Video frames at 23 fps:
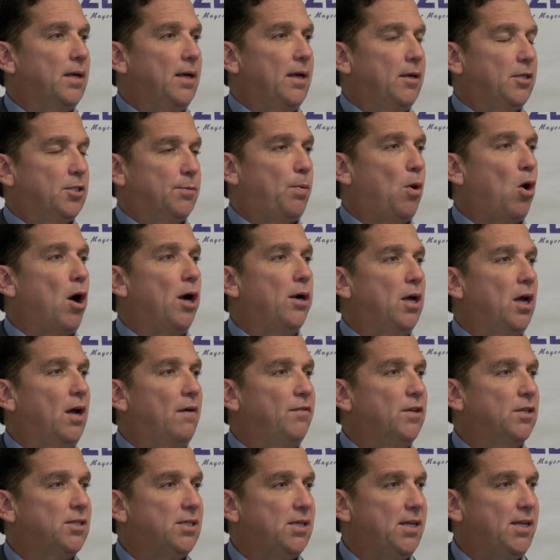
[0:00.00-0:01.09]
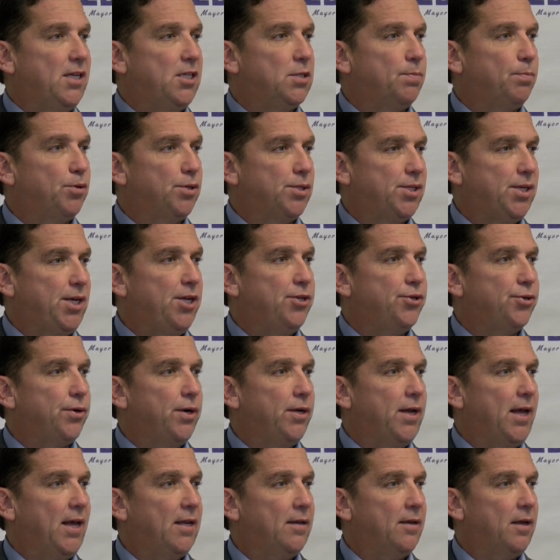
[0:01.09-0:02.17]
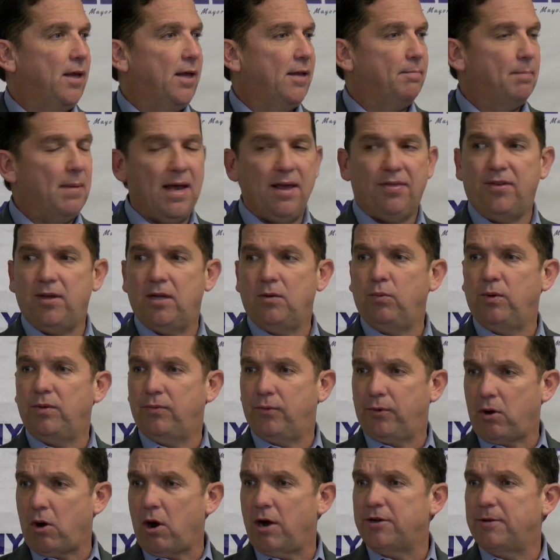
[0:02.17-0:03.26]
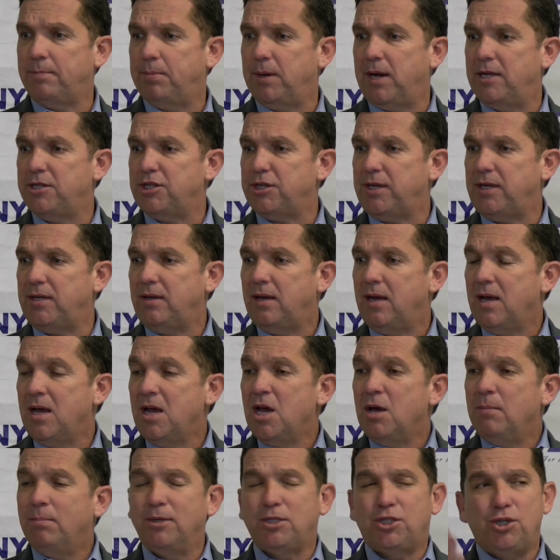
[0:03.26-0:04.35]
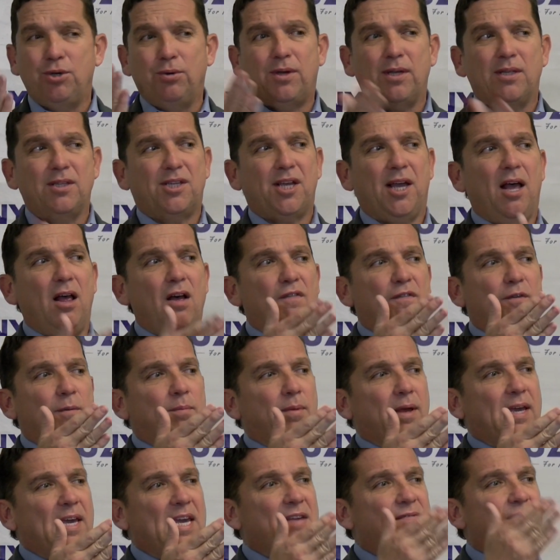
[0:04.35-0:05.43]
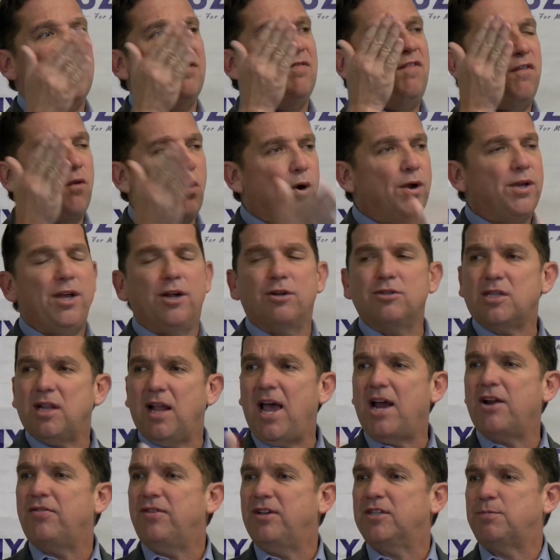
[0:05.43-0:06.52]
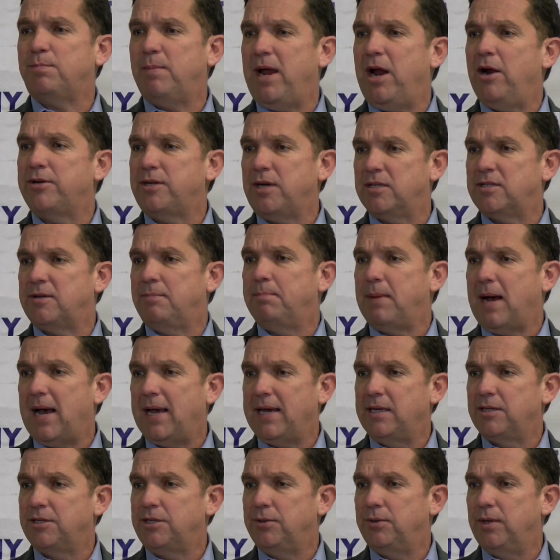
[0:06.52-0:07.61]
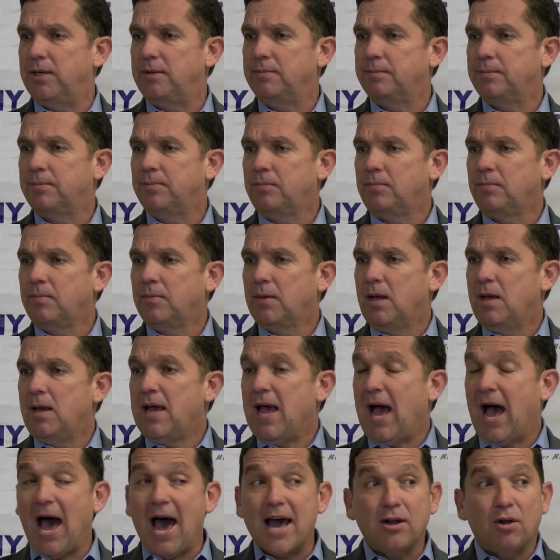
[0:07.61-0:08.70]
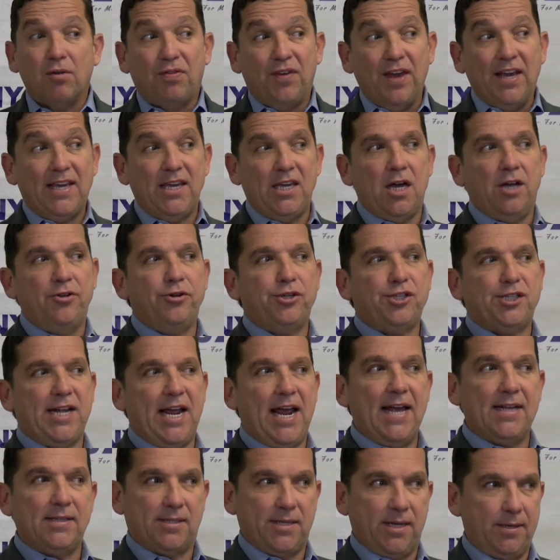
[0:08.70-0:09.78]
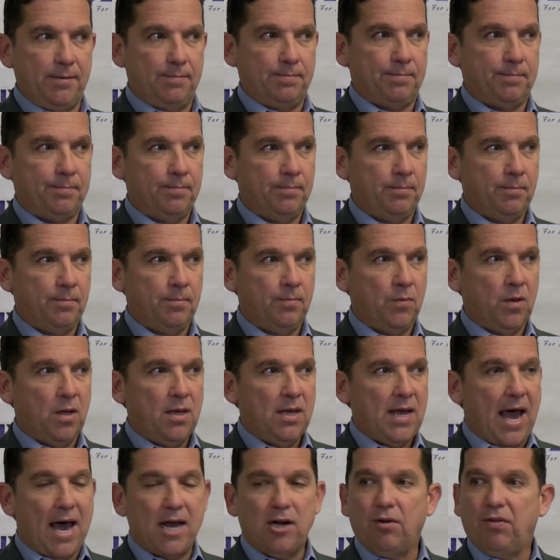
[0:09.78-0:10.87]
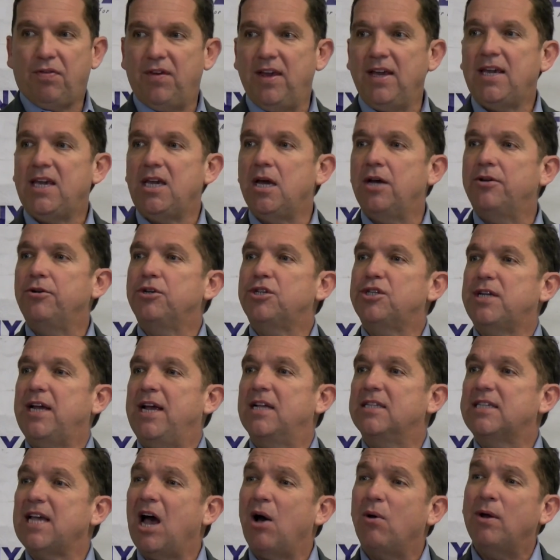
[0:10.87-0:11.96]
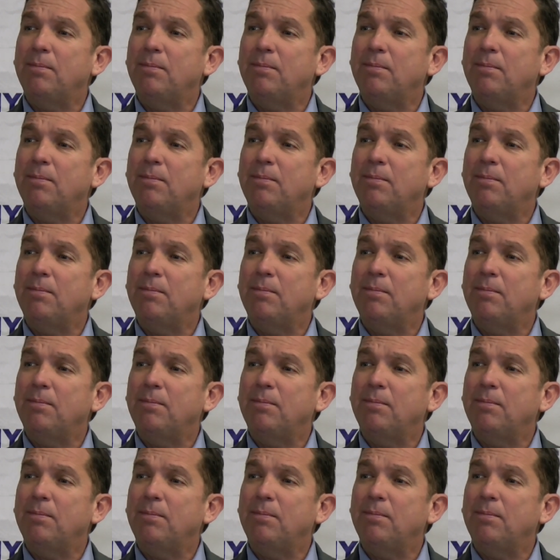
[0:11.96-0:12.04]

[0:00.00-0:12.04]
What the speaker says: as part of the city's procedure and method with regard to budgeting. But you can tell from even 4 years later, this mayor doesn't buy into it. I don't think he understands it. I don't think he understands how